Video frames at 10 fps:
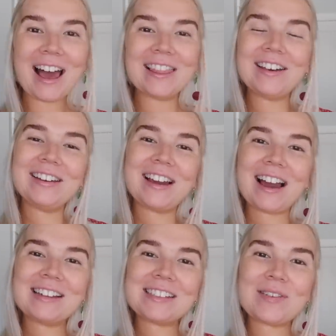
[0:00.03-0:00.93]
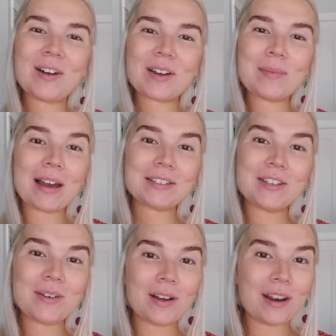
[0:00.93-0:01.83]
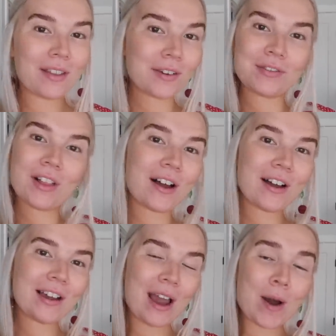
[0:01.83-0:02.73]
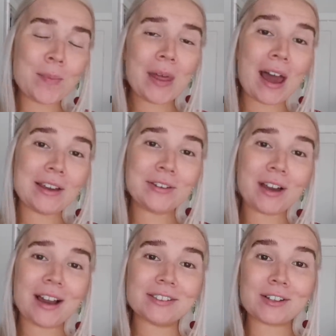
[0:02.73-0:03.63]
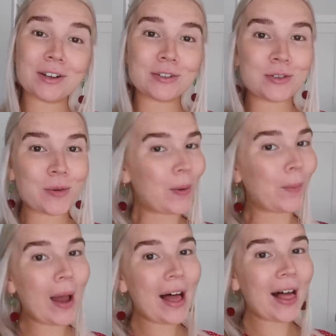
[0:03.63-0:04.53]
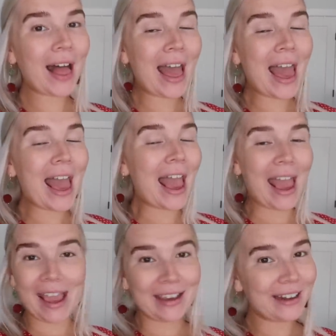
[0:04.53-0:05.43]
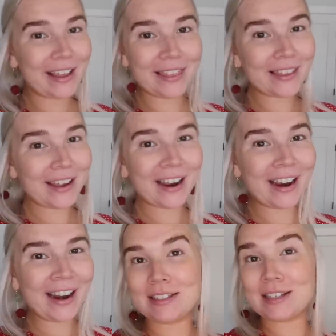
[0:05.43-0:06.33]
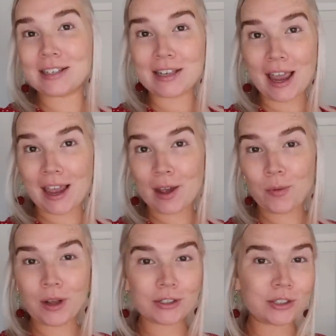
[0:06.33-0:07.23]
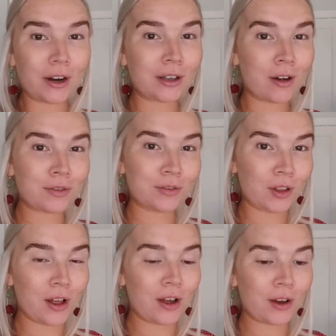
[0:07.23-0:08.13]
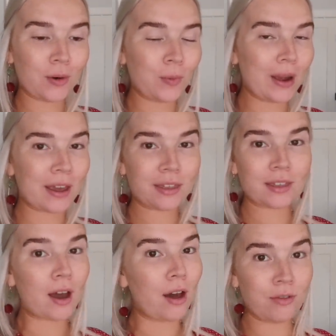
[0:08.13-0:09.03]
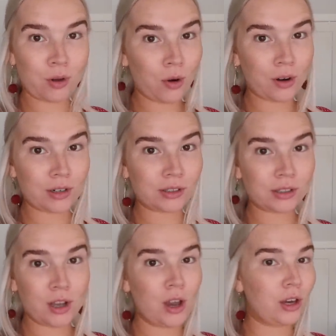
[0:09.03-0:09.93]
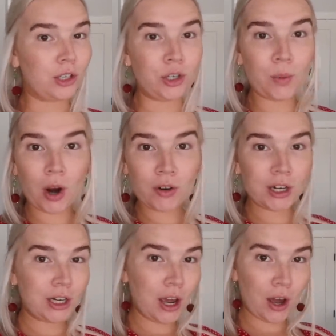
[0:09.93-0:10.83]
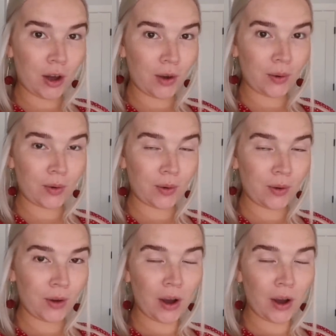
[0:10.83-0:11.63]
Hello you guys, and welcome back to another vlog. I hope that you guys are doing well, hanging in there. Today we are starting off the vlog with, of course, you already know,